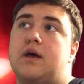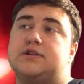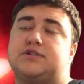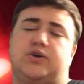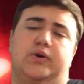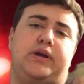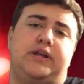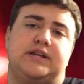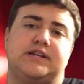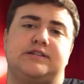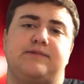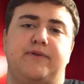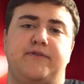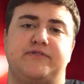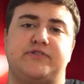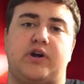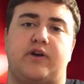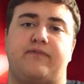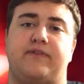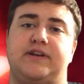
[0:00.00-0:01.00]
So he doesn't move
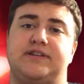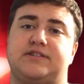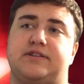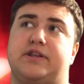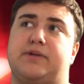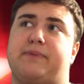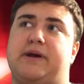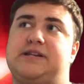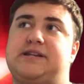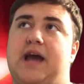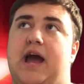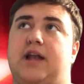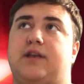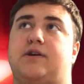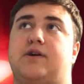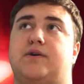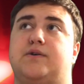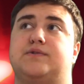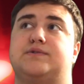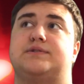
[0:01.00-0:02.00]
his RV, so then my dad
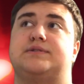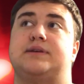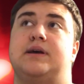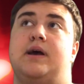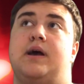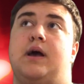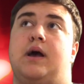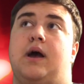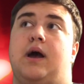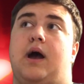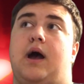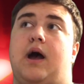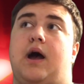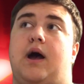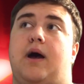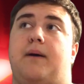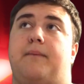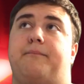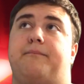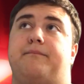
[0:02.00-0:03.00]
goes
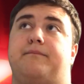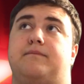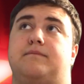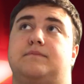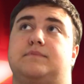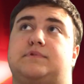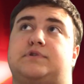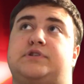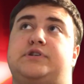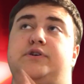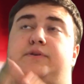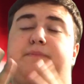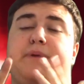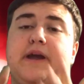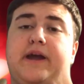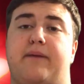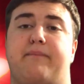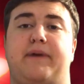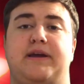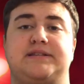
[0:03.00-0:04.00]
to
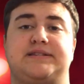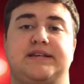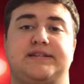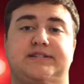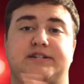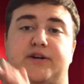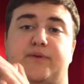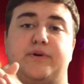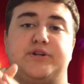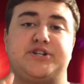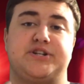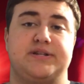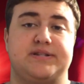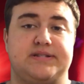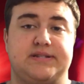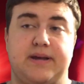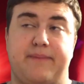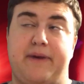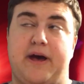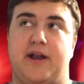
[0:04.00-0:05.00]
pick up my sister, which
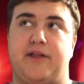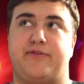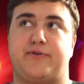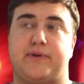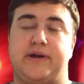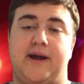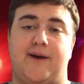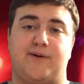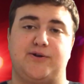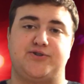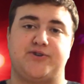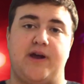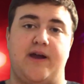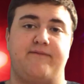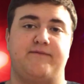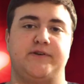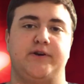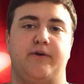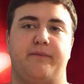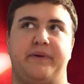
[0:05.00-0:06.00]
is about a 3-hour
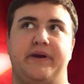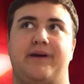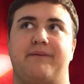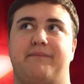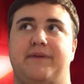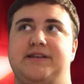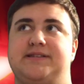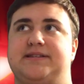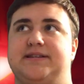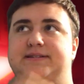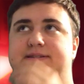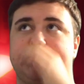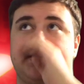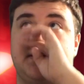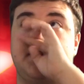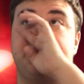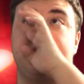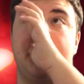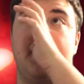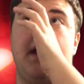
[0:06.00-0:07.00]
drive to go pick up my
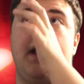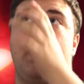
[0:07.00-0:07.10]
sister.